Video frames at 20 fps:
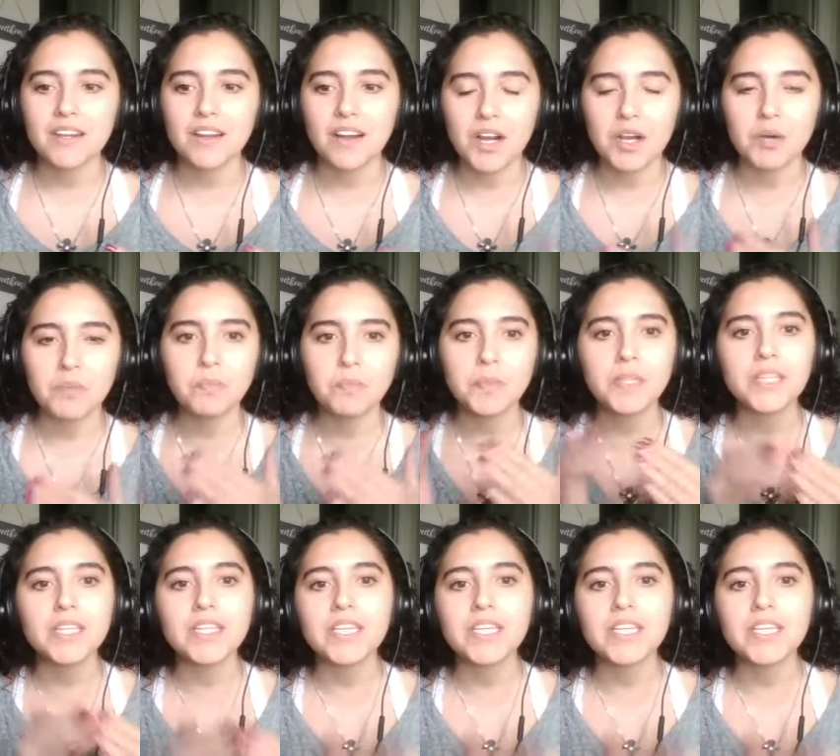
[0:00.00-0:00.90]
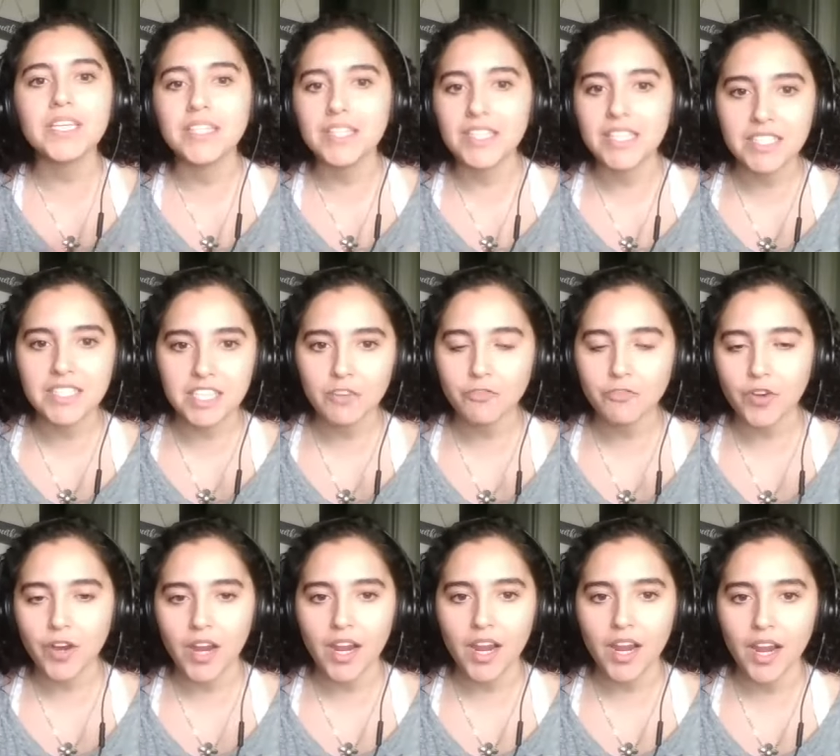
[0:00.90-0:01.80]
a completely
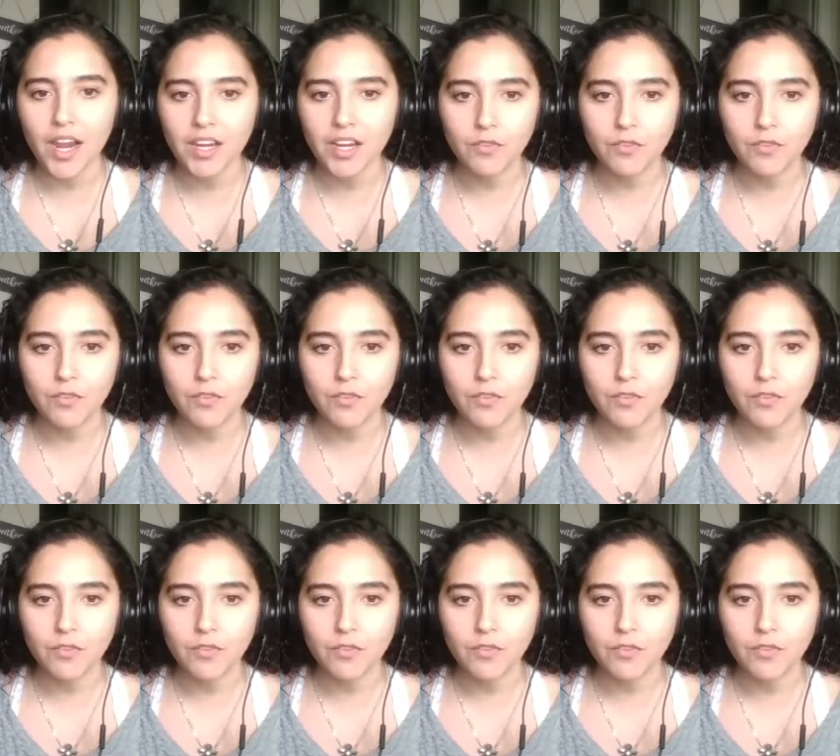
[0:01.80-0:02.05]
different kind of